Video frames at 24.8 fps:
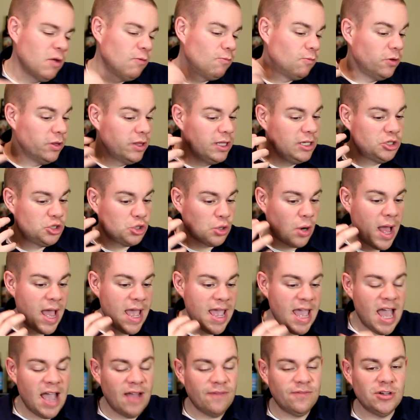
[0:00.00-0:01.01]
Really
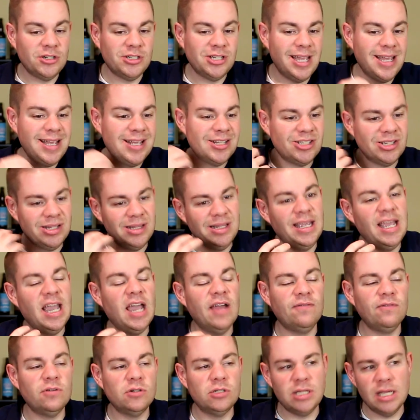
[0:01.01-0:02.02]
dry aftertaste in the
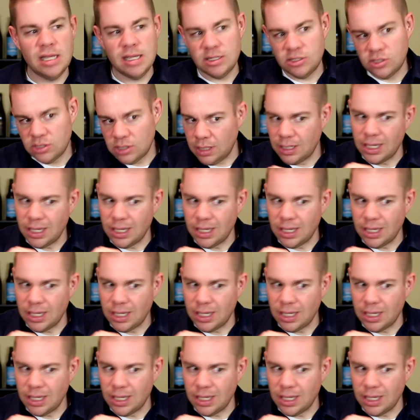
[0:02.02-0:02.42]
aftertaste.